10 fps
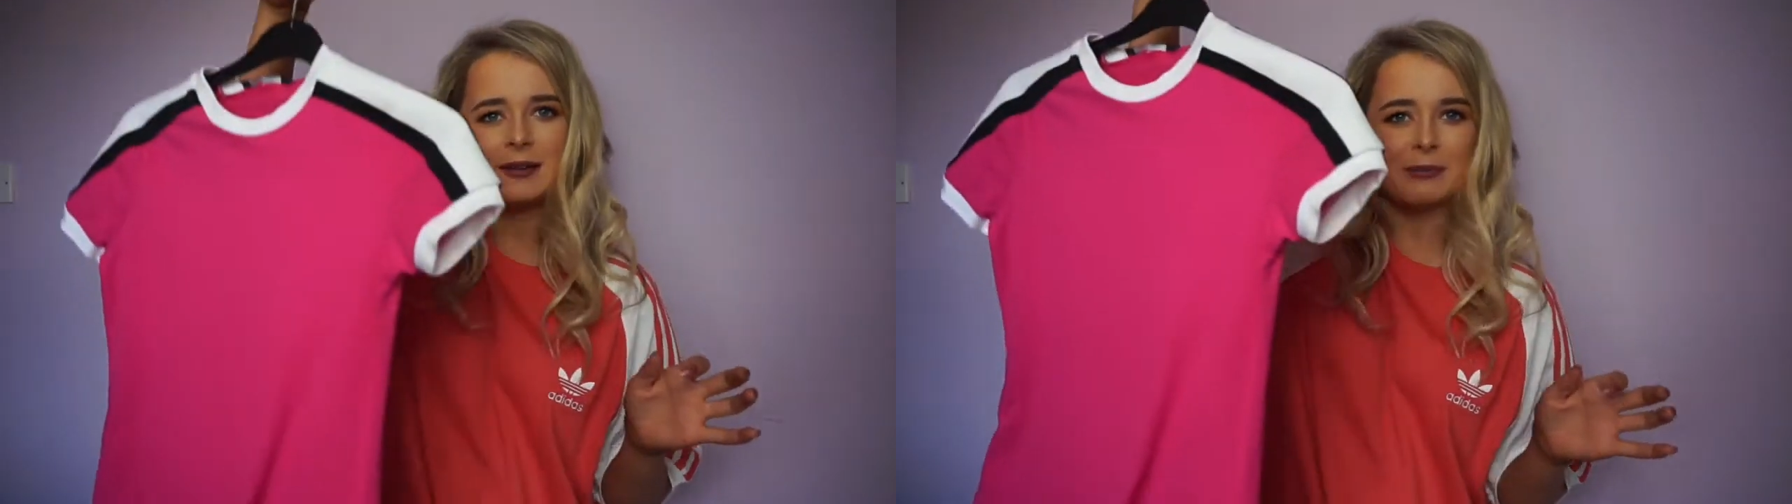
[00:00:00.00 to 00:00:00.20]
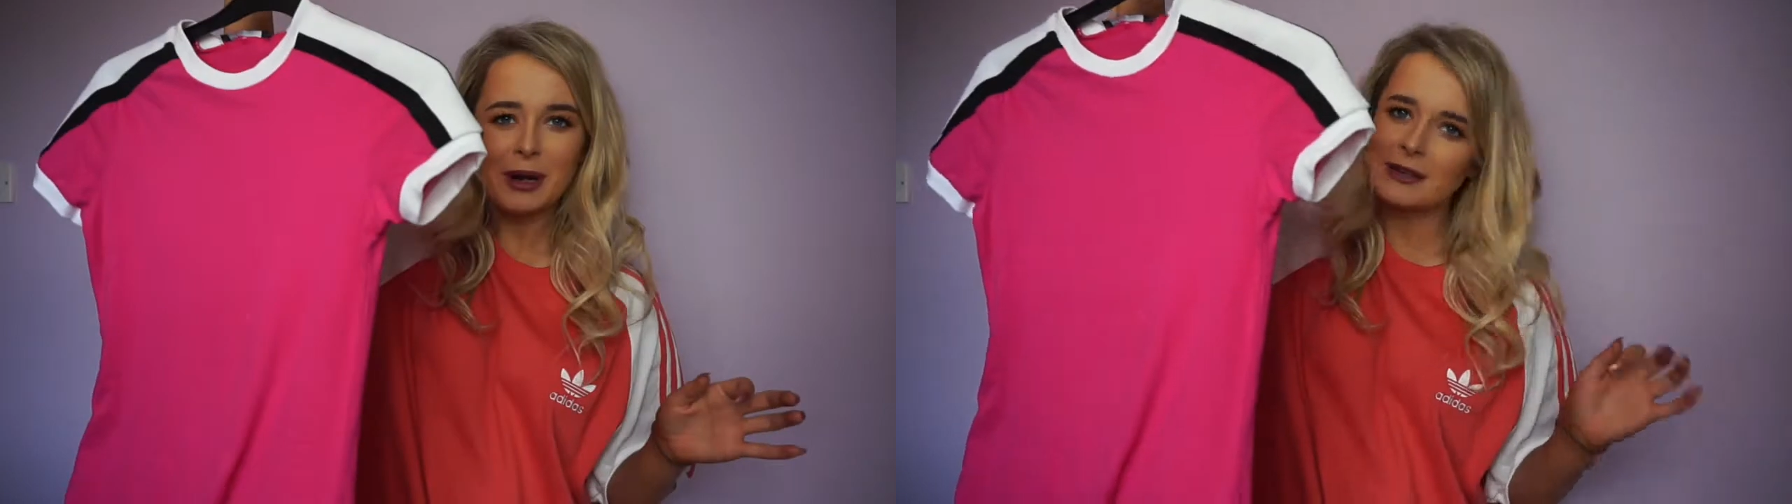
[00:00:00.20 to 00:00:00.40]

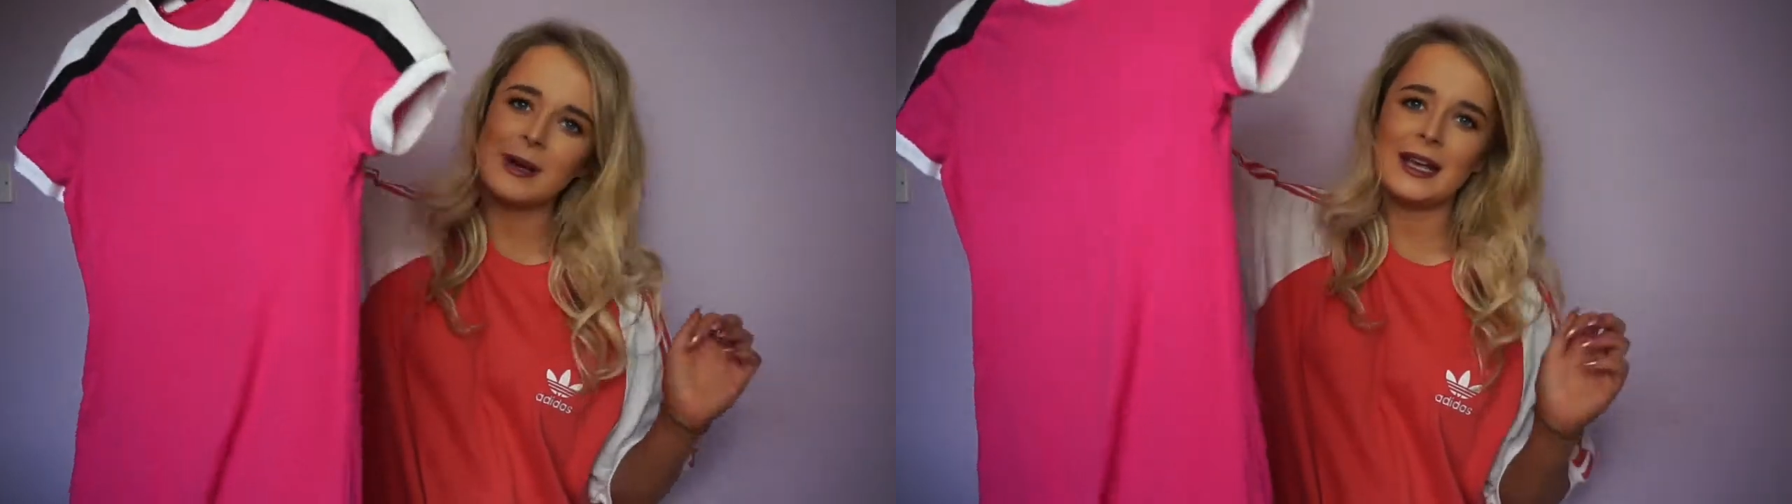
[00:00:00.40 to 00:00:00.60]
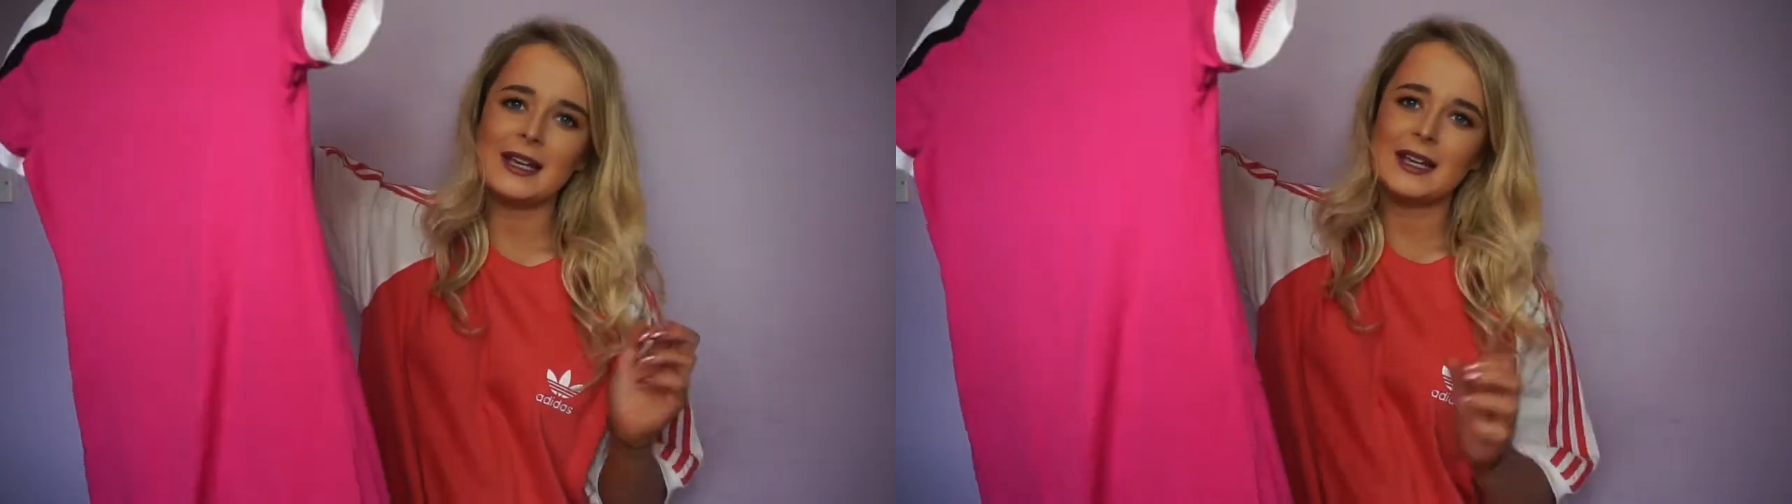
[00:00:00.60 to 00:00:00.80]
bright
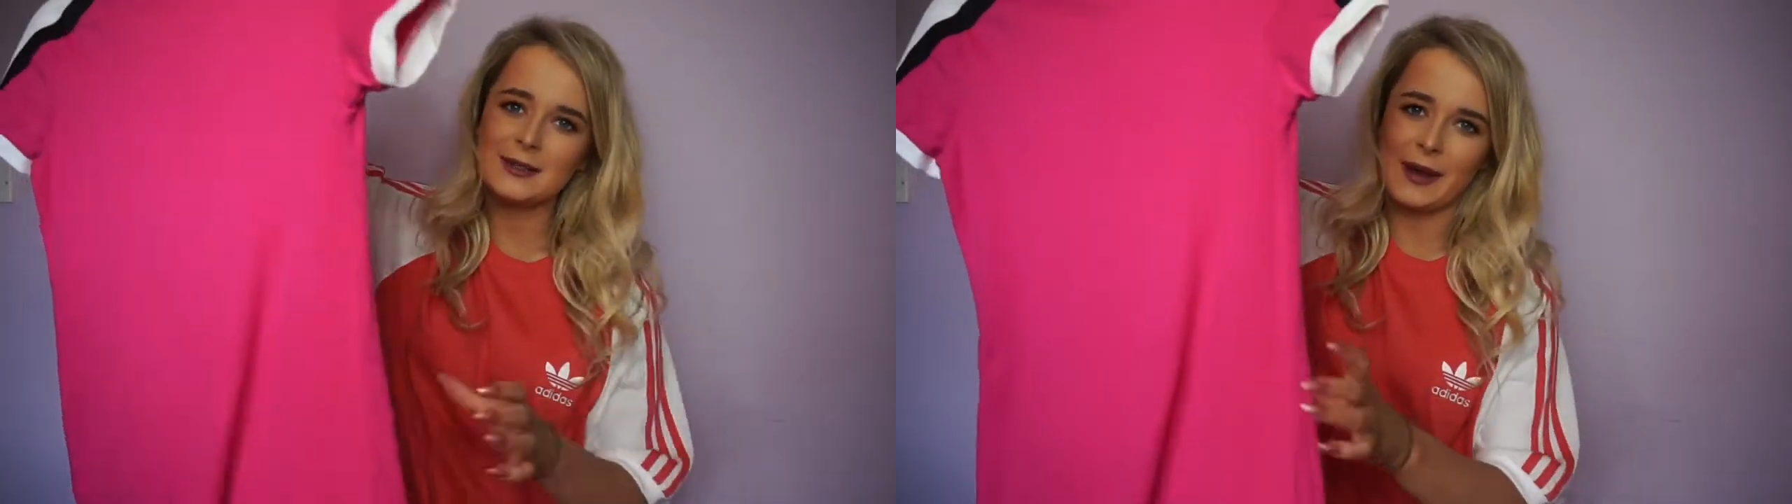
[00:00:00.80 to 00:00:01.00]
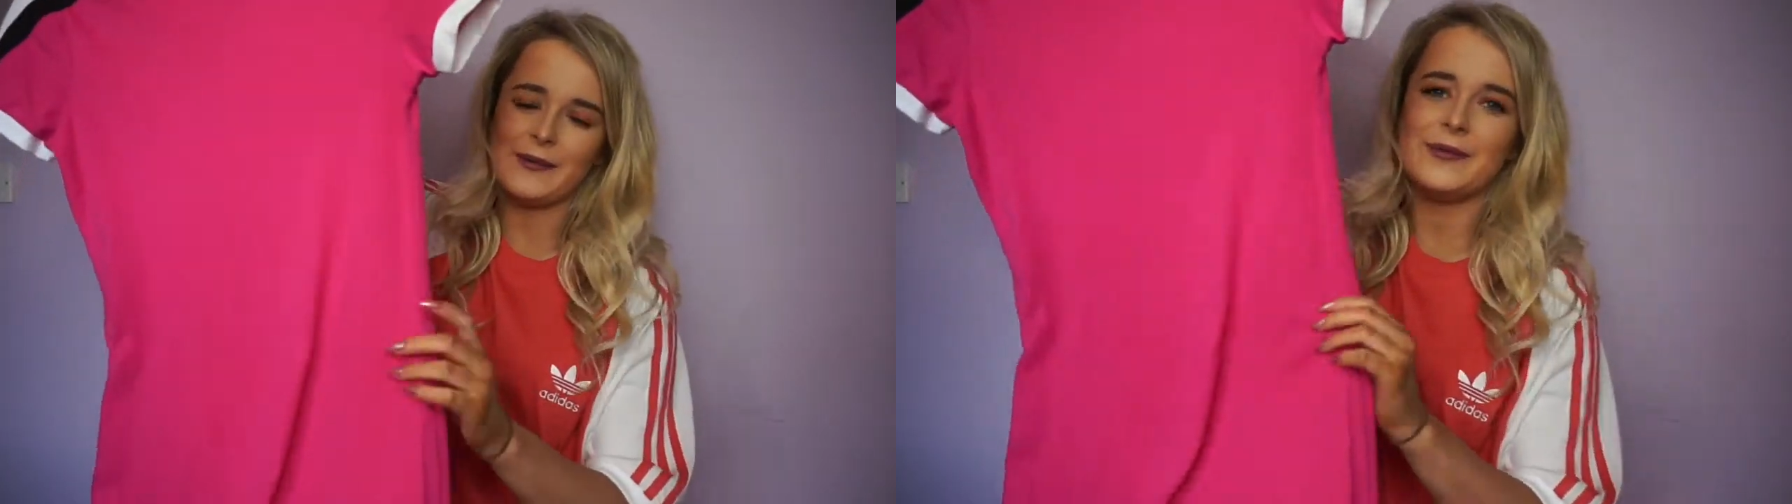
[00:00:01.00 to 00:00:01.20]
pink as
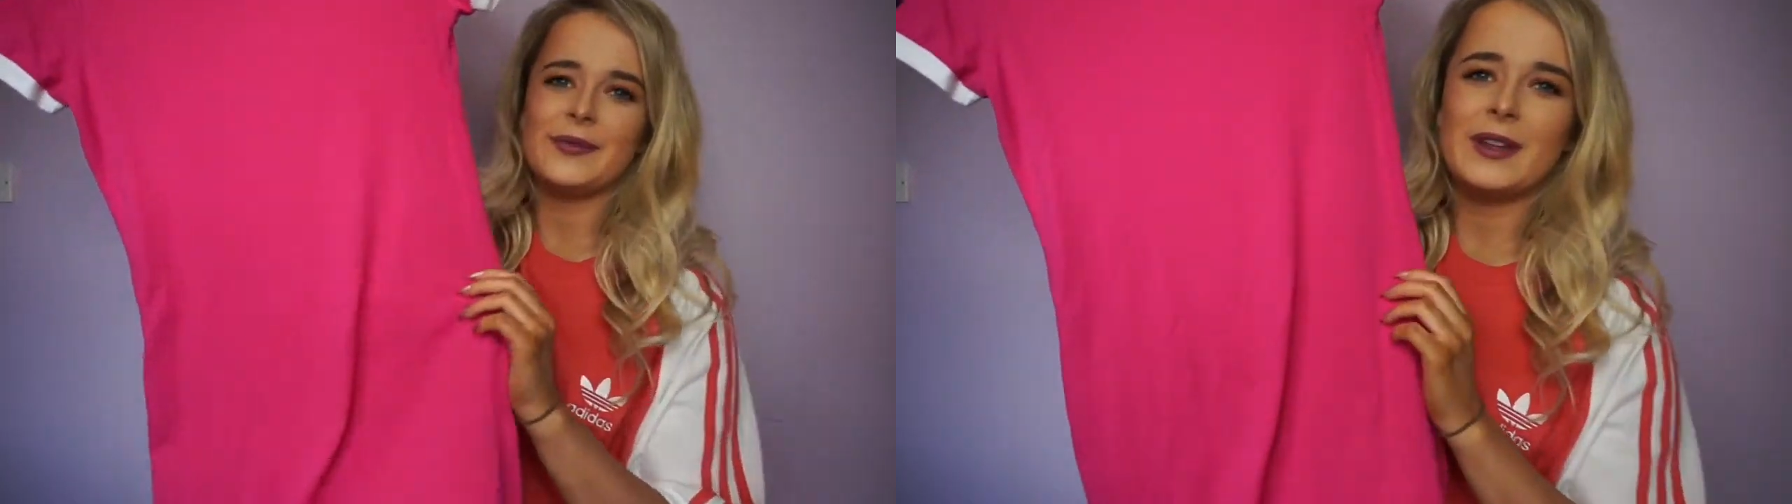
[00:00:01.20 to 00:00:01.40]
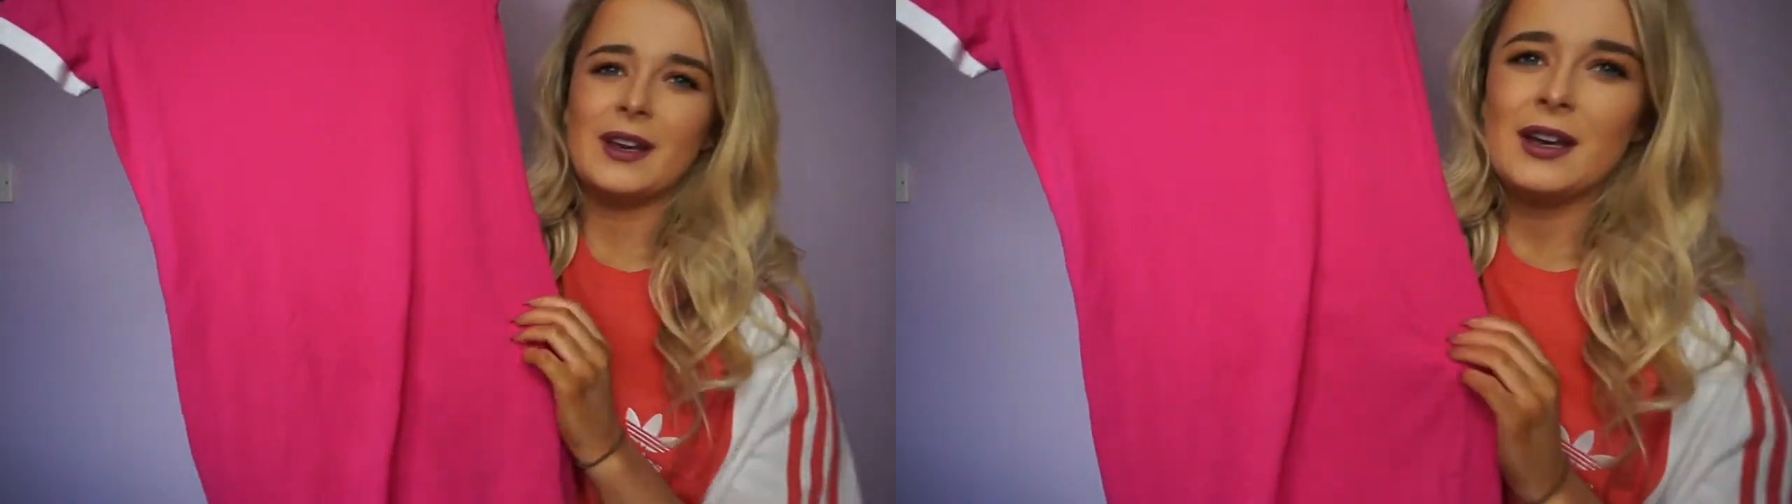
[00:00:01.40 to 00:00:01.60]
well.
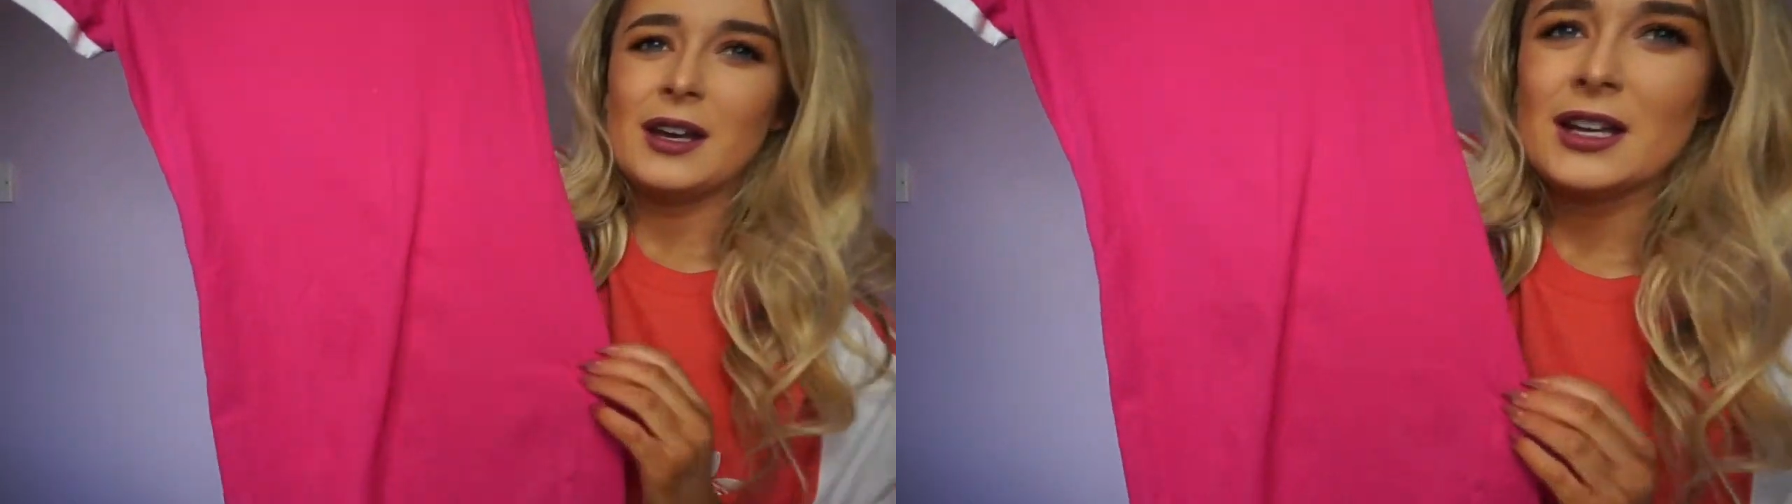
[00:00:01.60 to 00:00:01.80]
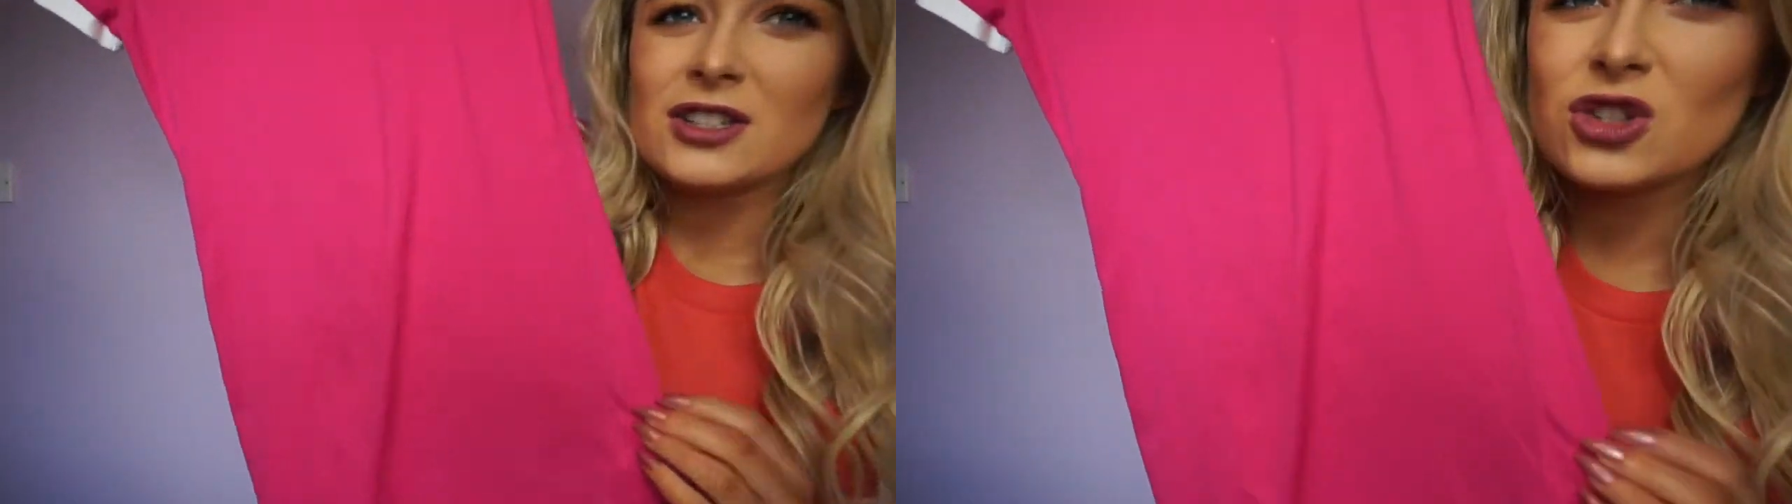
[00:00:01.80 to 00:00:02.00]

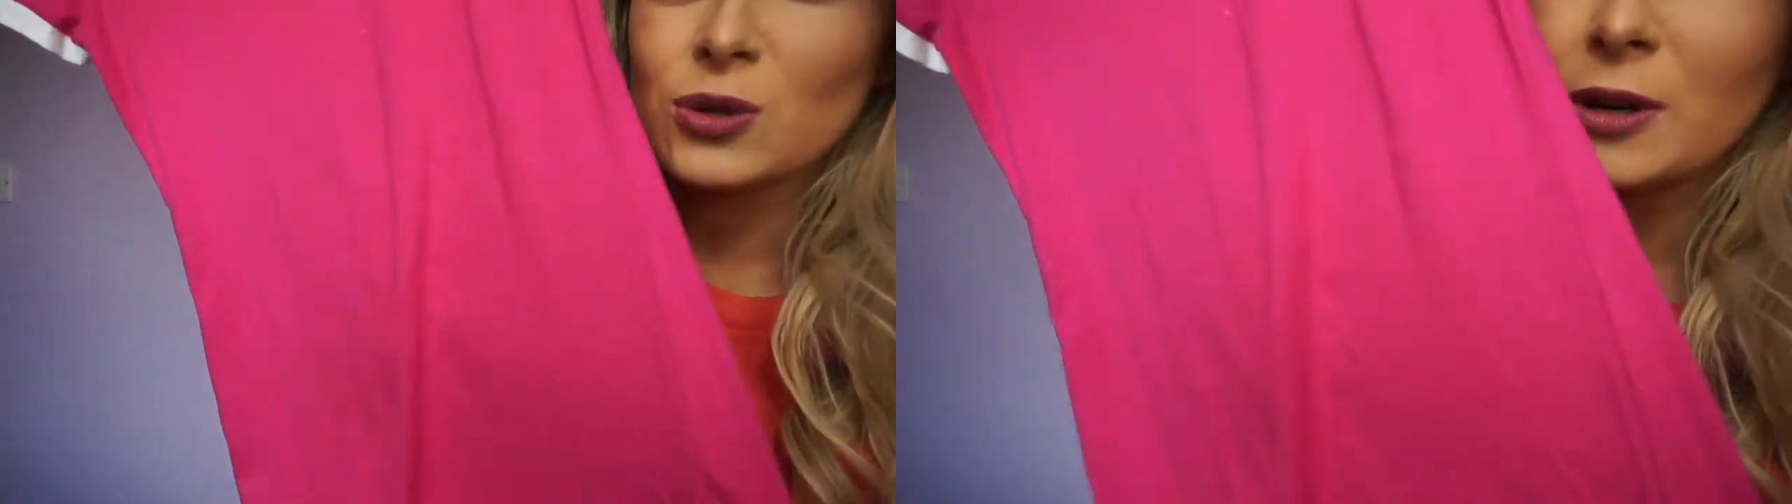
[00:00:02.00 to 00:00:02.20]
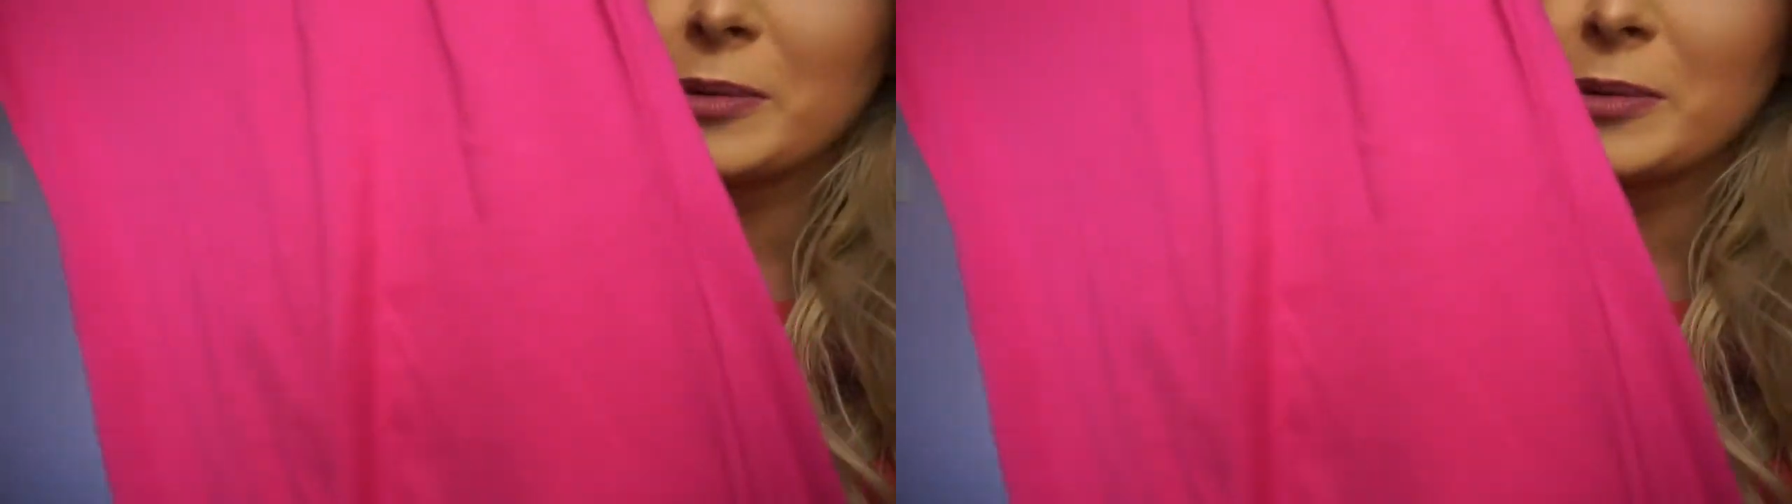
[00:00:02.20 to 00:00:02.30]
Is it showing up